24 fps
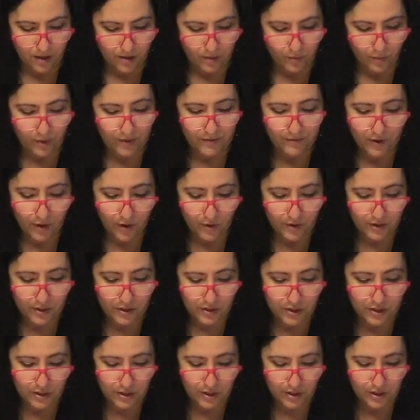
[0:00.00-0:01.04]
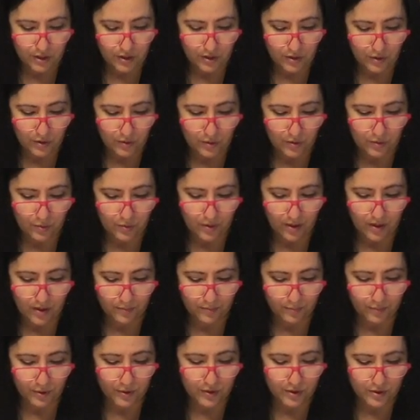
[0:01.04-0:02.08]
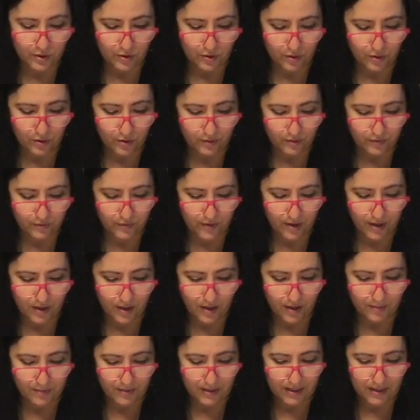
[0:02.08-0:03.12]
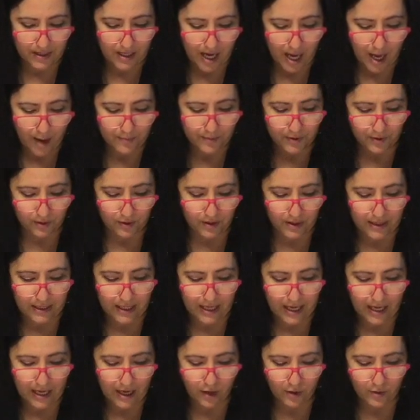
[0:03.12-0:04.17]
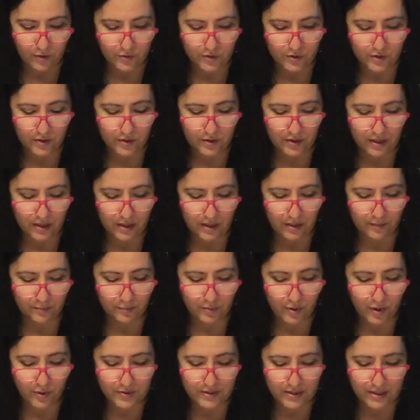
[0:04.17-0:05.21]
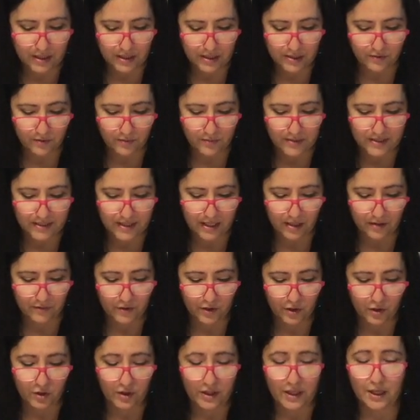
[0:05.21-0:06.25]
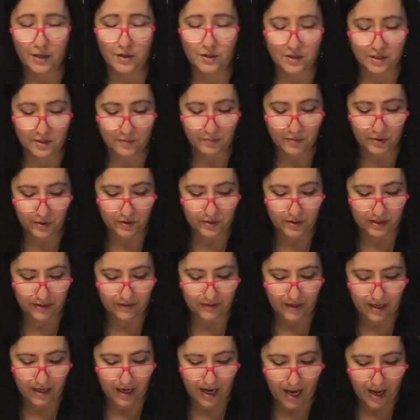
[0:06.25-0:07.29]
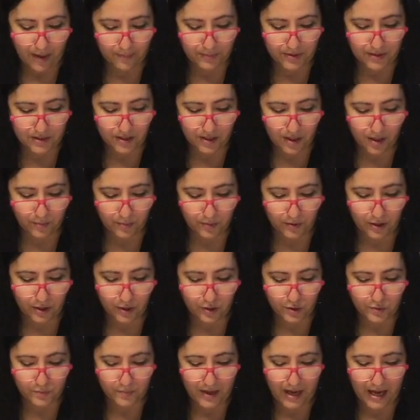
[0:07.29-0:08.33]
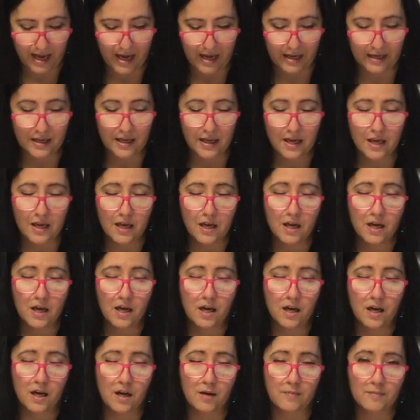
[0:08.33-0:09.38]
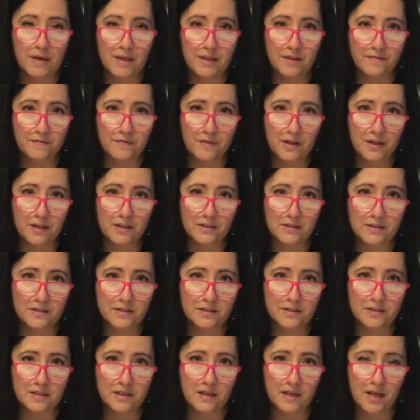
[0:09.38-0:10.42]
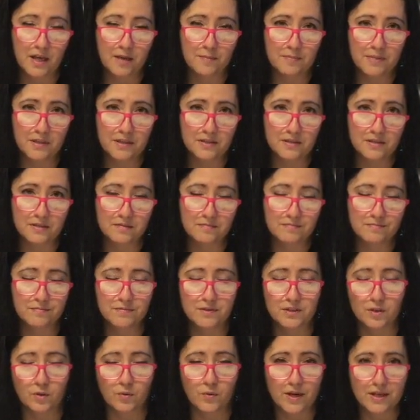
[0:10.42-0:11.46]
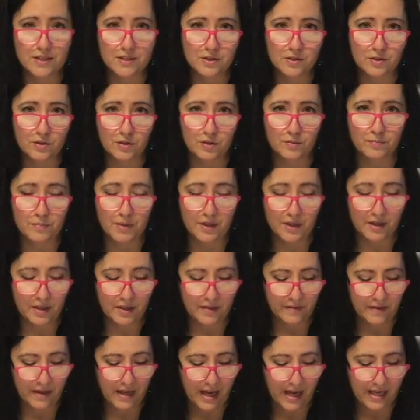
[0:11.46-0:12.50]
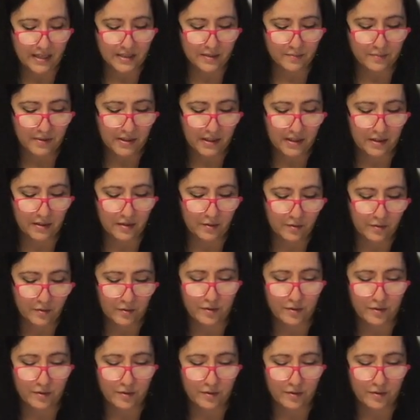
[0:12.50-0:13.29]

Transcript: We voted to preserve in a capital account the proceeds from the sale of the Clark Harrison building. That happened a couple years back. And the funds had been sequestered, but they had to be,